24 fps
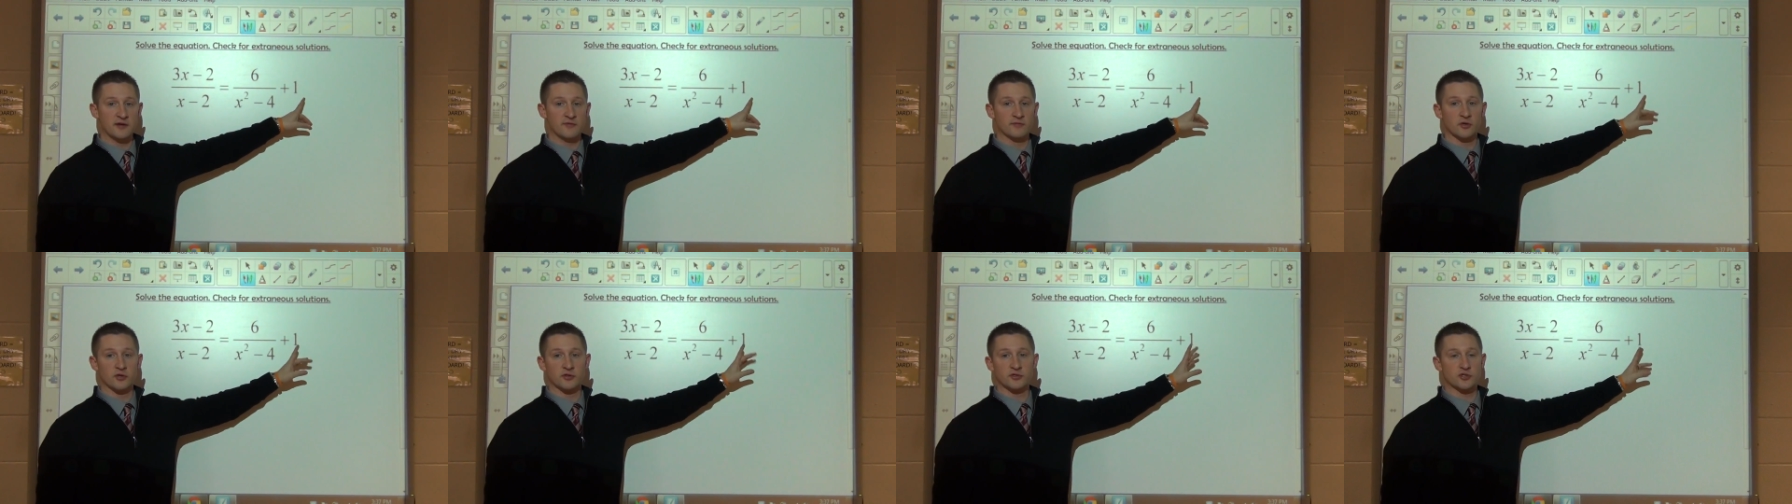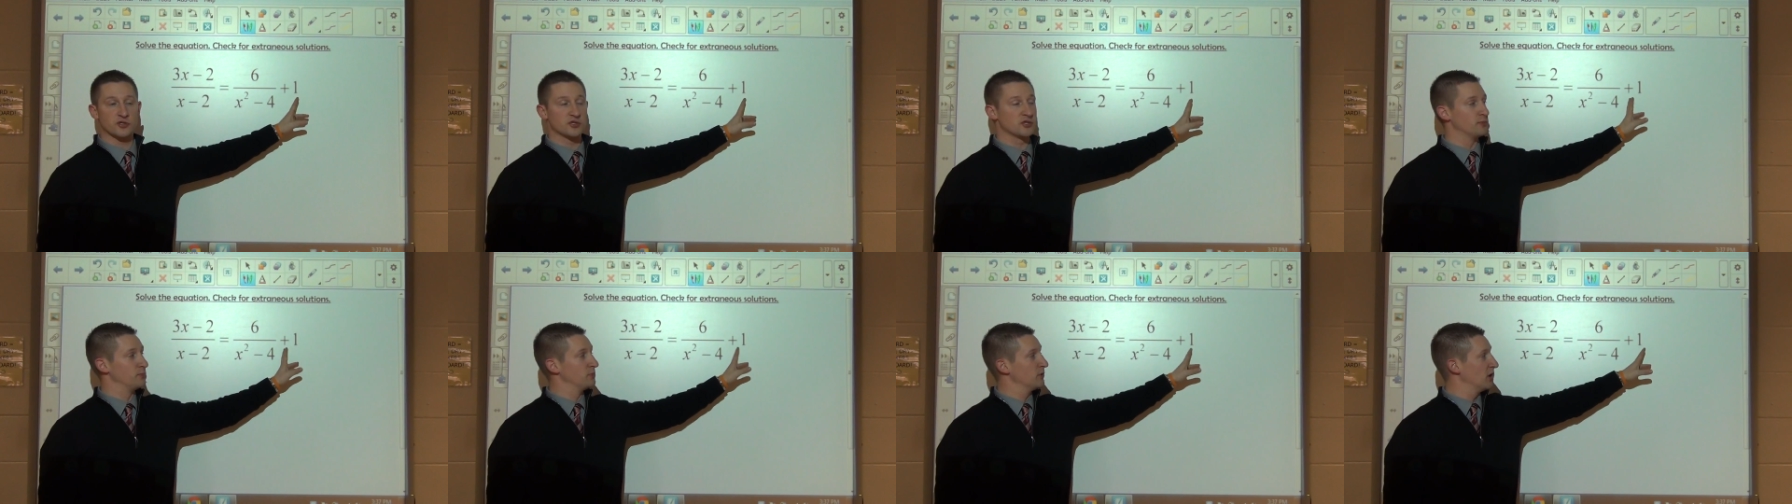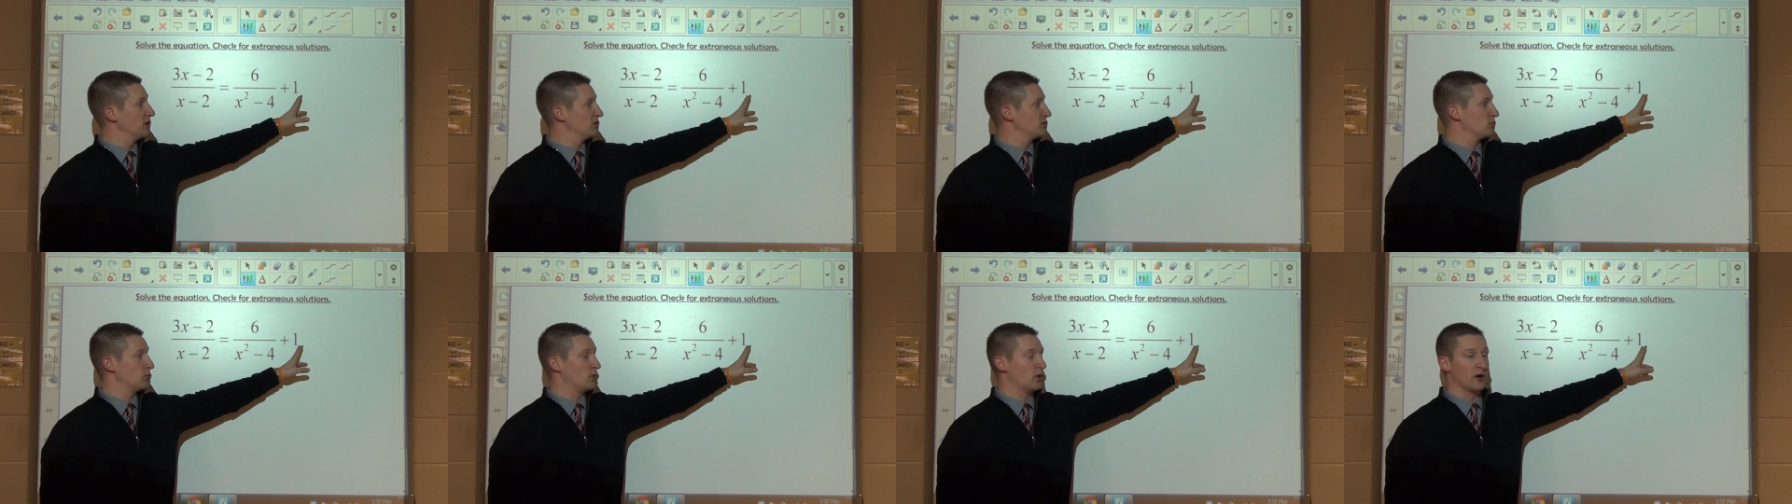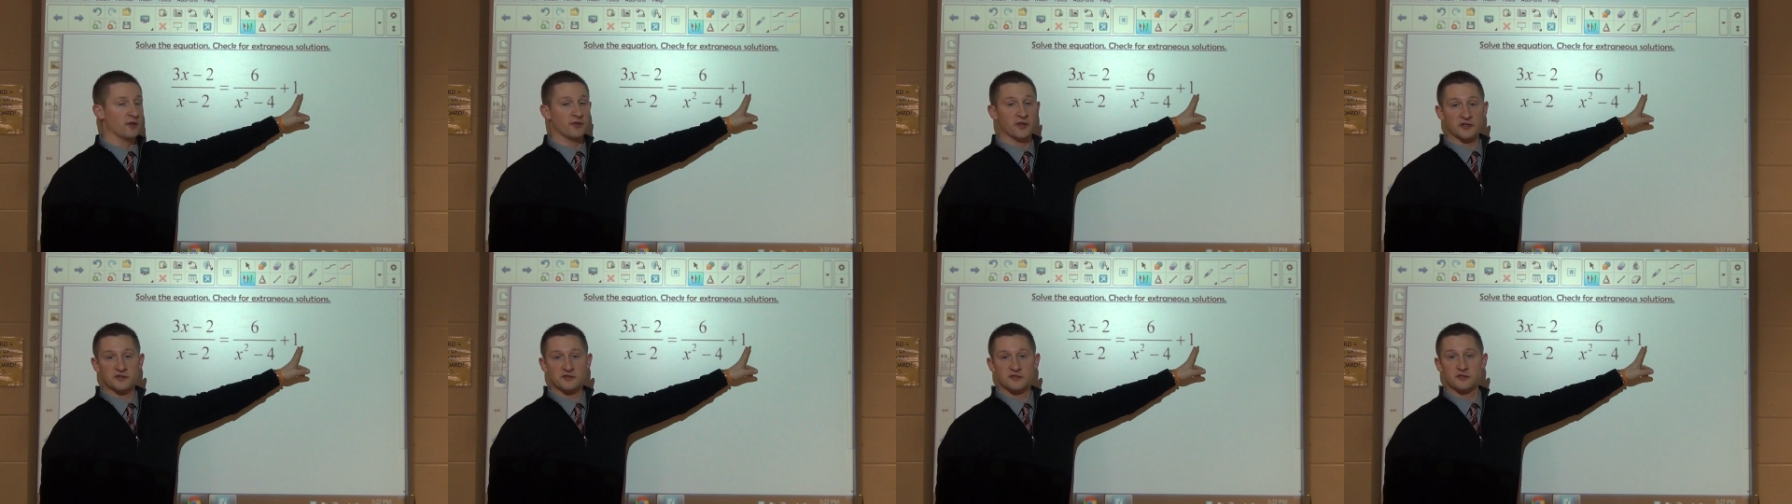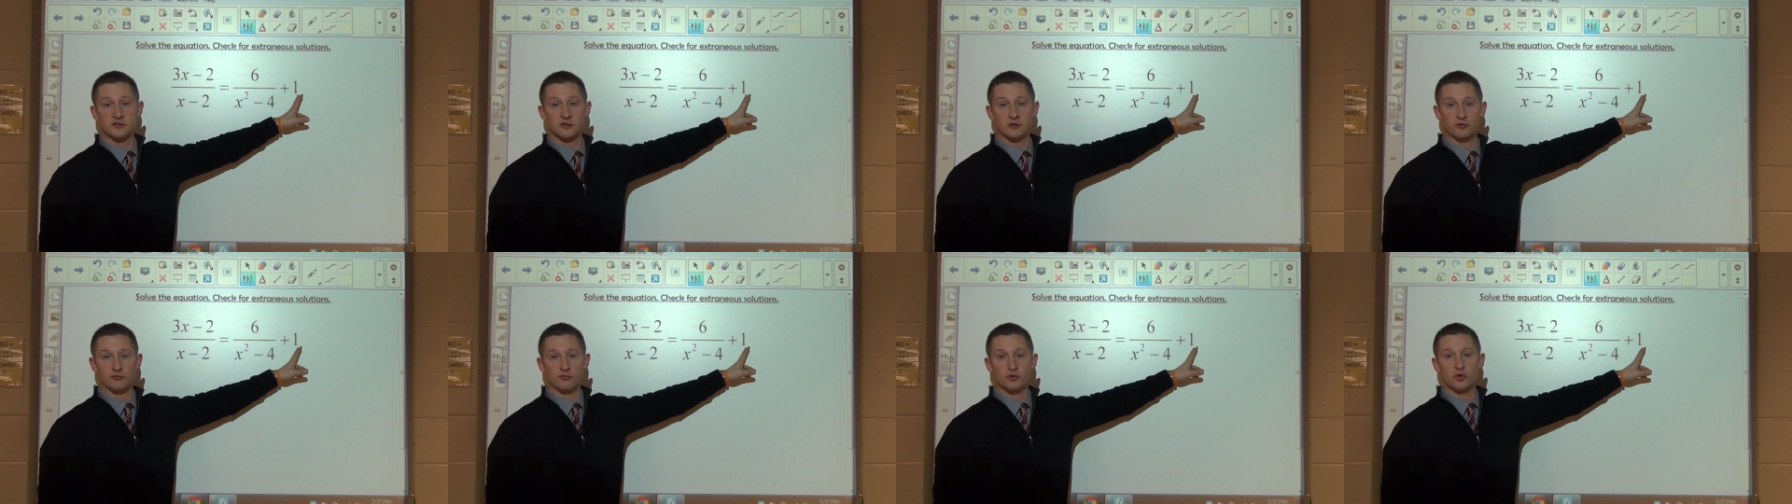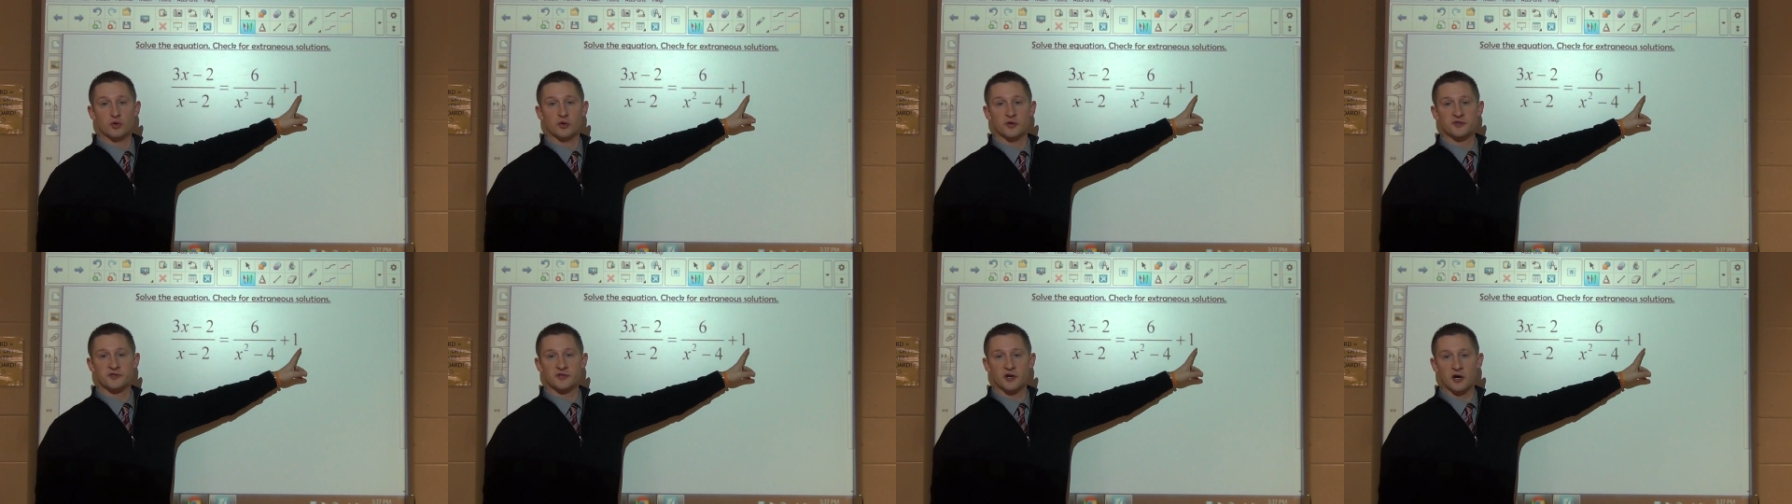Even though it's just a plus one, that still
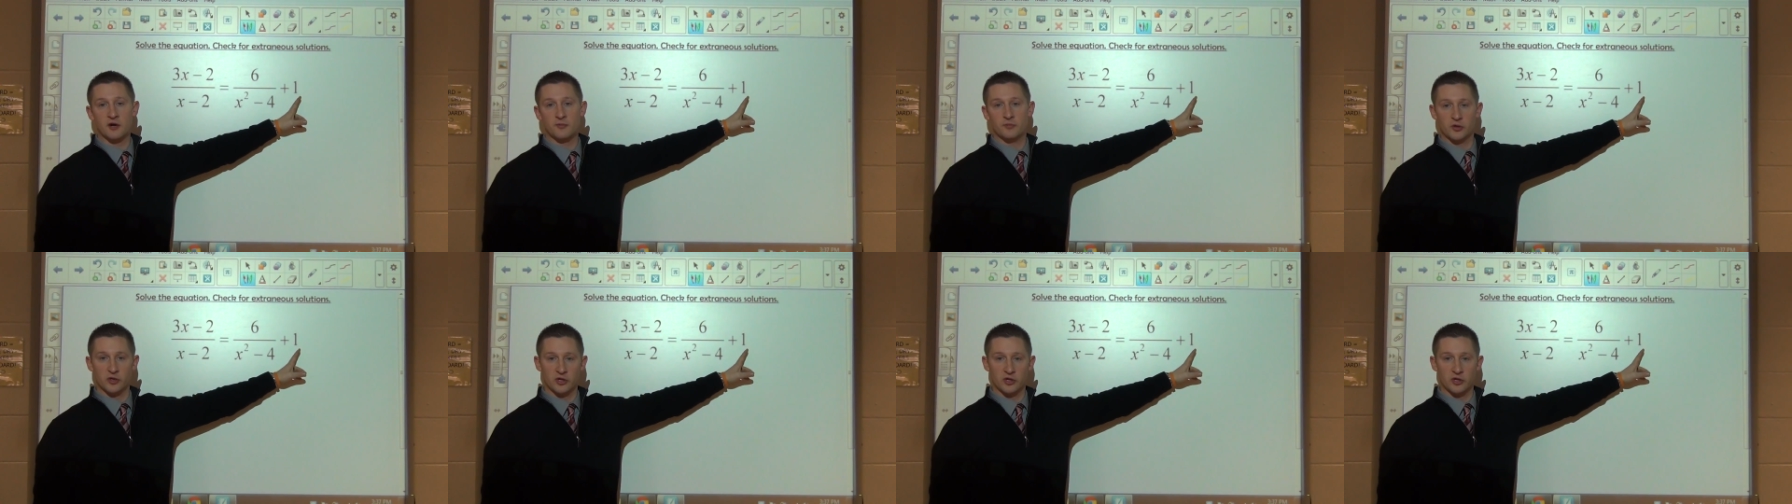ruins our